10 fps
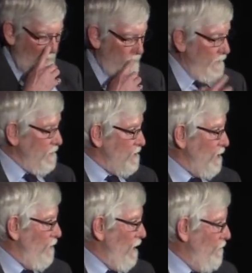And in this
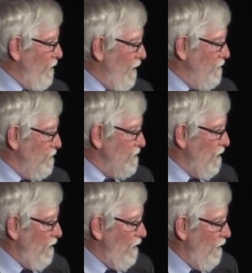geomembrane you
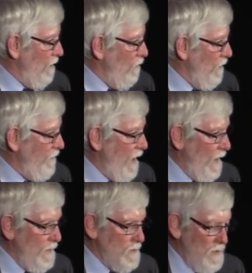see here, we've
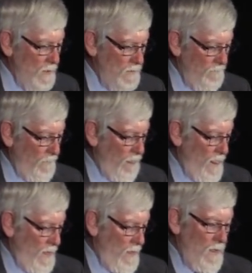aged it,
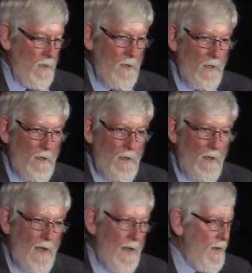
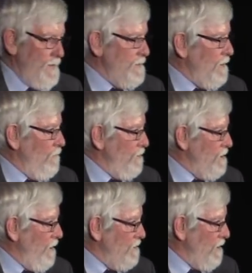and it
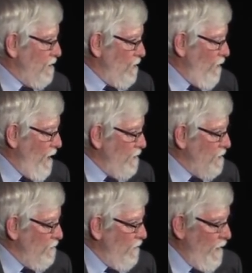was in a
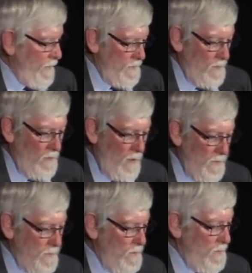situation where it
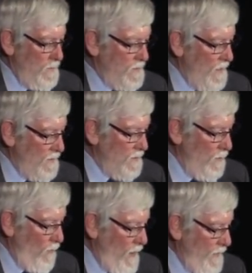got
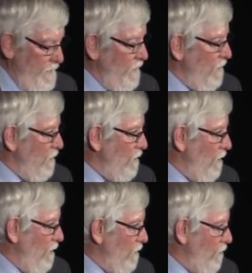61
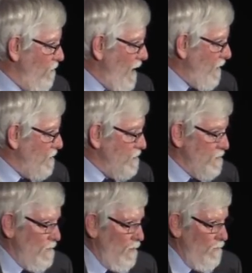cracks
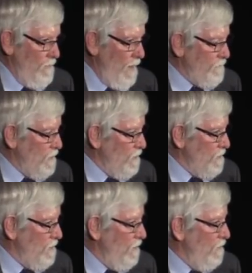or
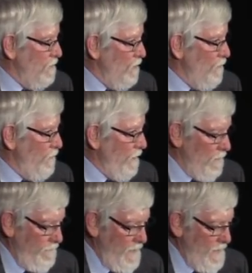ruptures due to
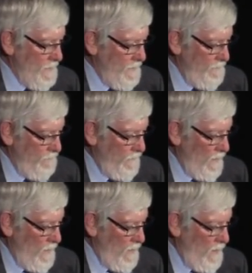brittle failure
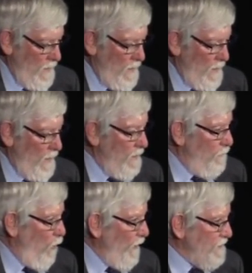in a
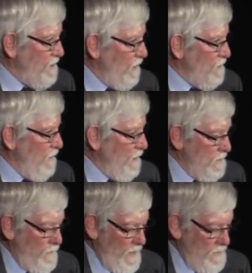0.6 metre
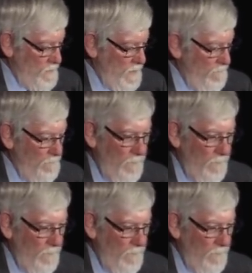specimen.